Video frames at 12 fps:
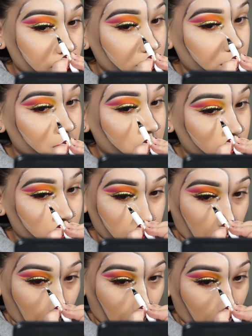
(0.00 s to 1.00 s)
out. Like,
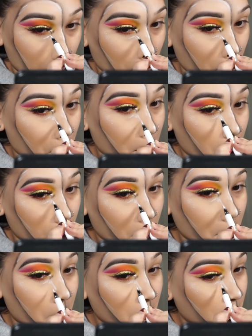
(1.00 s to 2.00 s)
I
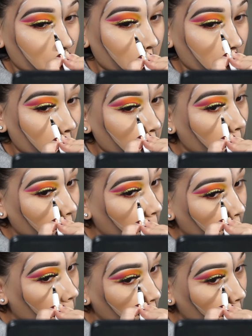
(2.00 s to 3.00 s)
really like it for
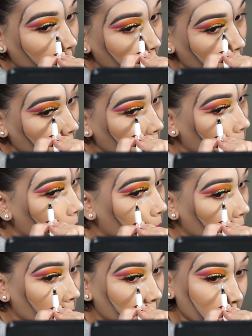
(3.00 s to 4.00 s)
that. It helped out
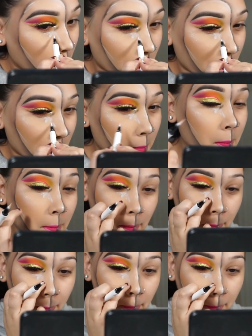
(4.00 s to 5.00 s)
a lot in
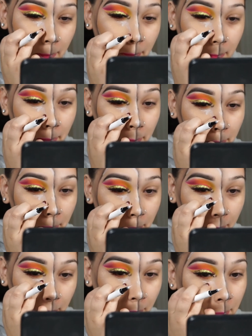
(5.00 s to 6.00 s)
blending out.
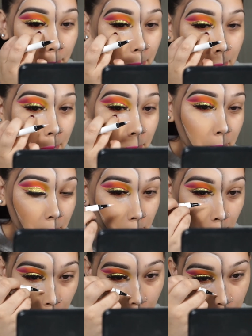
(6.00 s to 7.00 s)

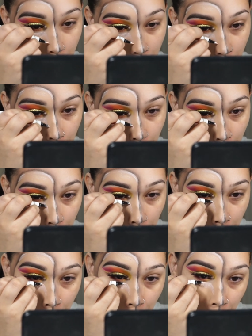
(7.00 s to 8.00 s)
Look at that. Wow,
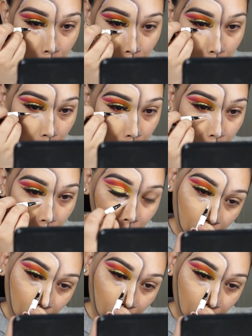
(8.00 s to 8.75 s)
I love that.